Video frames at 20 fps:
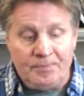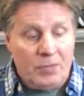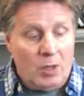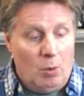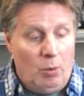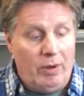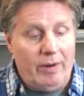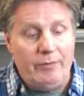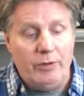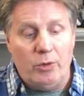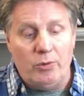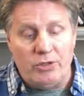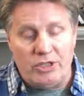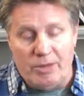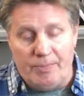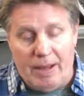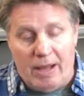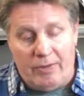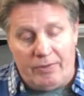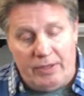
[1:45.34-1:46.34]
What I've noticed
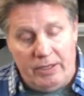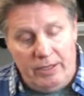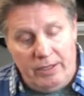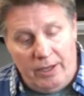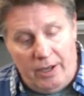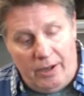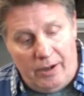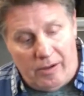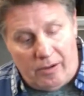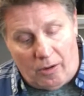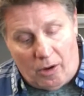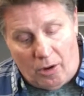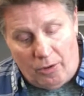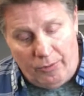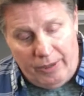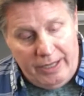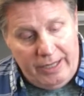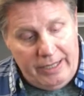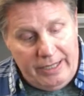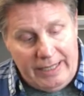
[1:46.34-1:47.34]
about the
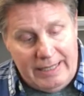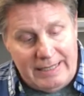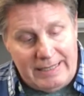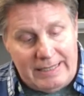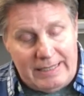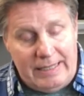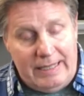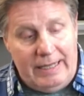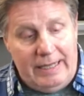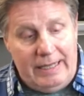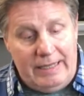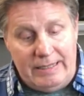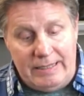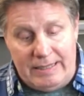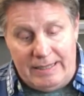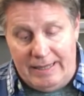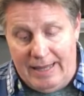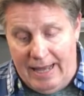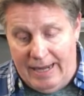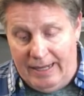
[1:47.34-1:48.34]
R80
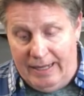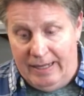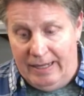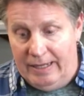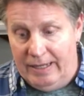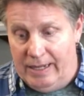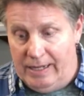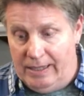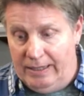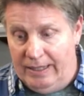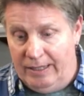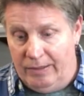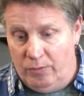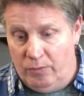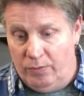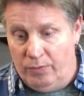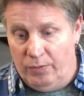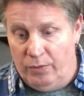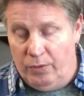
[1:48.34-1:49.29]
is that it